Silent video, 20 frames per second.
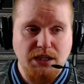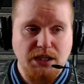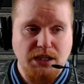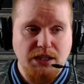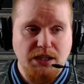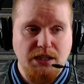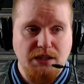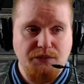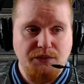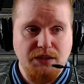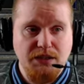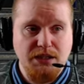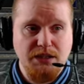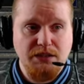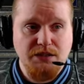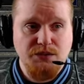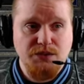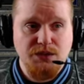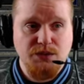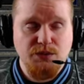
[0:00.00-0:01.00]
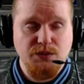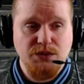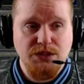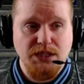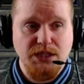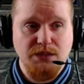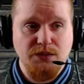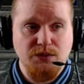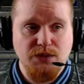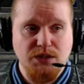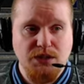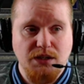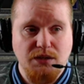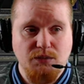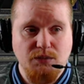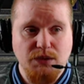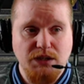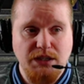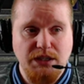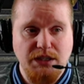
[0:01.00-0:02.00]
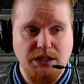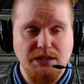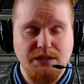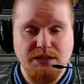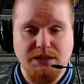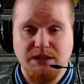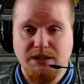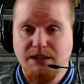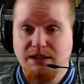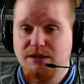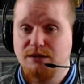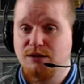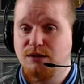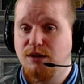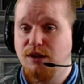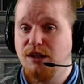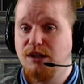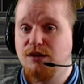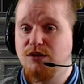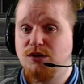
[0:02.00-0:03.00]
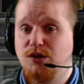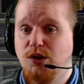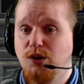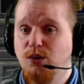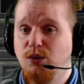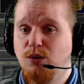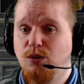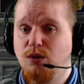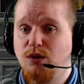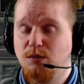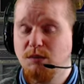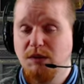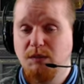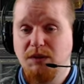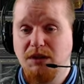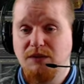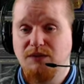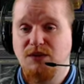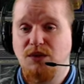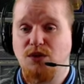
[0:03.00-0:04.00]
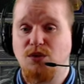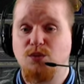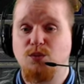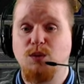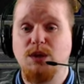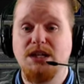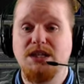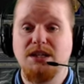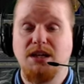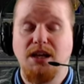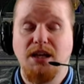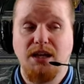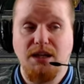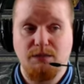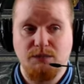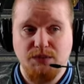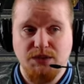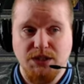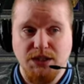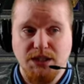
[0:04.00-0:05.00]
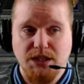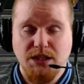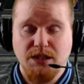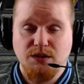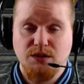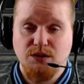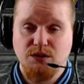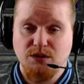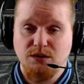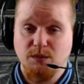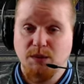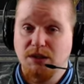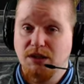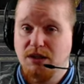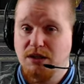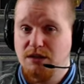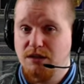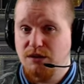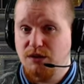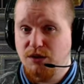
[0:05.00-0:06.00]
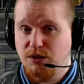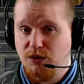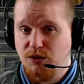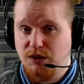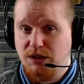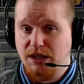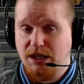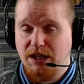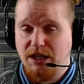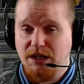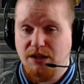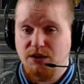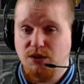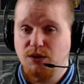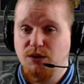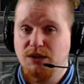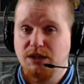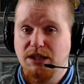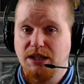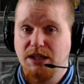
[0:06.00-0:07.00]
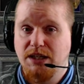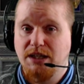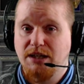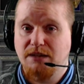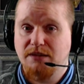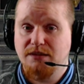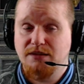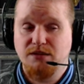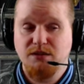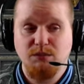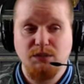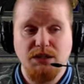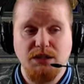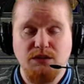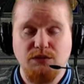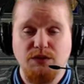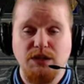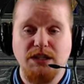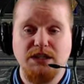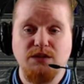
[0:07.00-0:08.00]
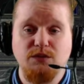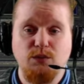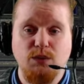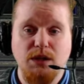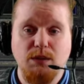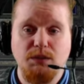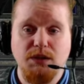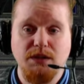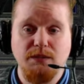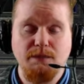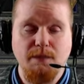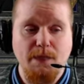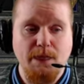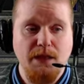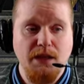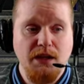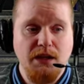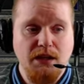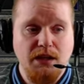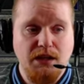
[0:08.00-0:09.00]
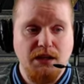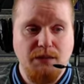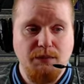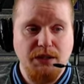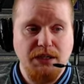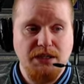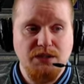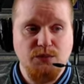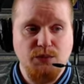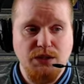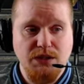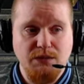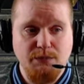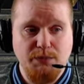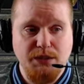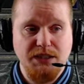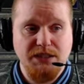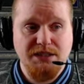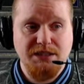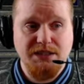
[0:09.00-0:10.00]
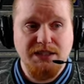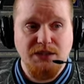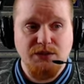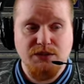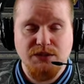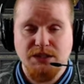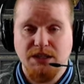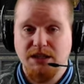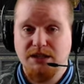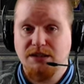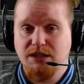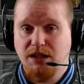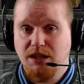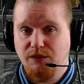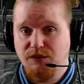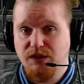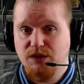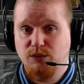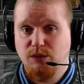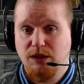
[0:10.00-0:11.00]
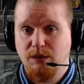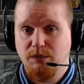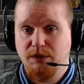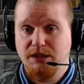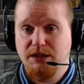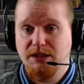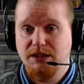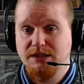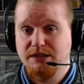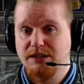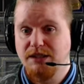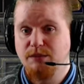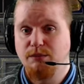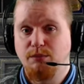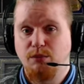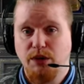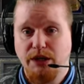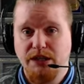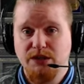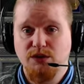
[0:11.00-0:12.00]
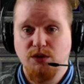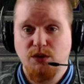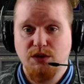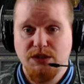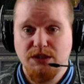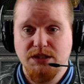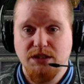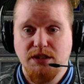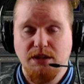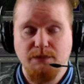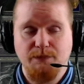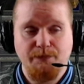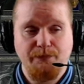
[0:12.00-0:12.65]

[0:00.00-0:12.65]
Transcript: And I feel like the General's Tando Laga really needs at least like two or maybe even three times the durability that it current ha currently has to be an effective weapon. Um, and it's one of the biggest downsides of this weapon is that it breaks all the time.